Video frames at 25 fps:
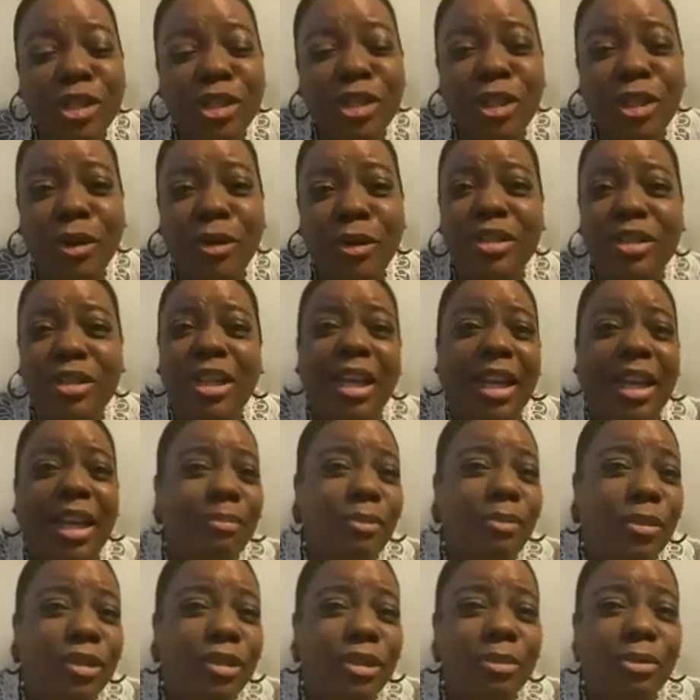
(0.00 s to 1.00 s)
research,
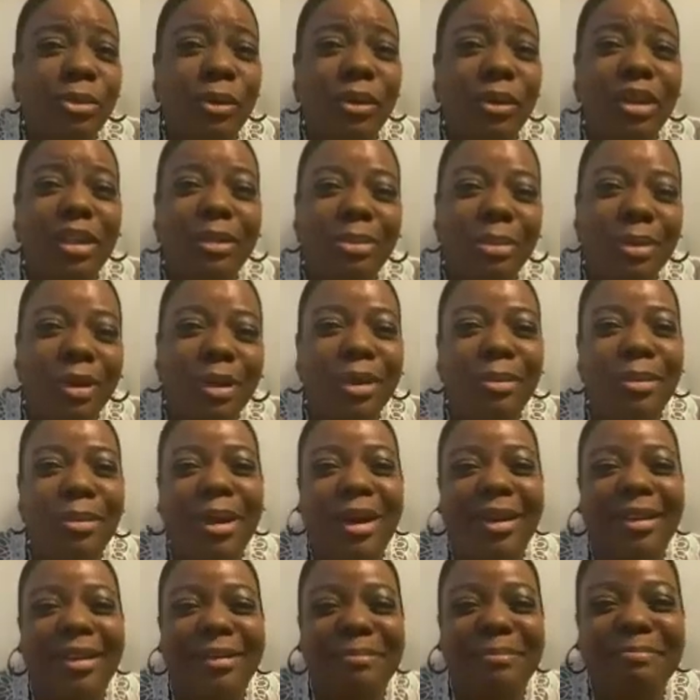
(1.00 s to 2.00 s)
and most importantly, pray
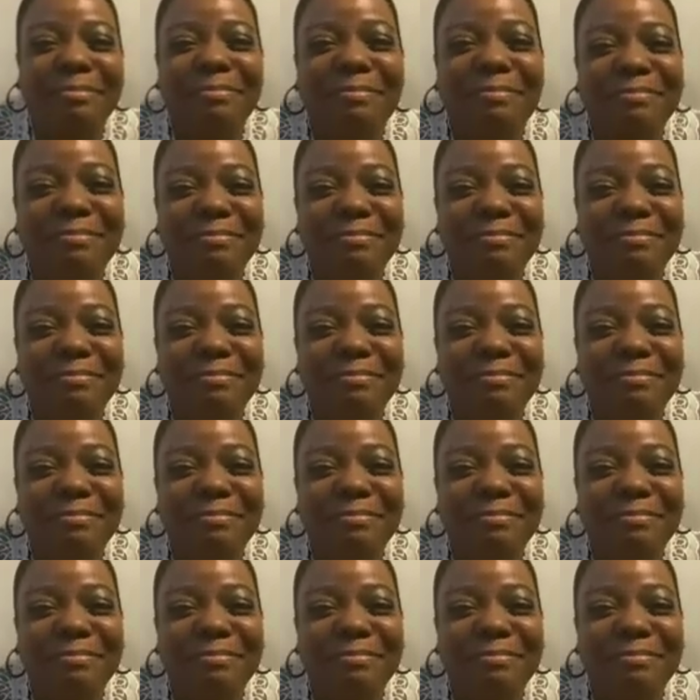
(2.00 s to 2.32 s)
about it.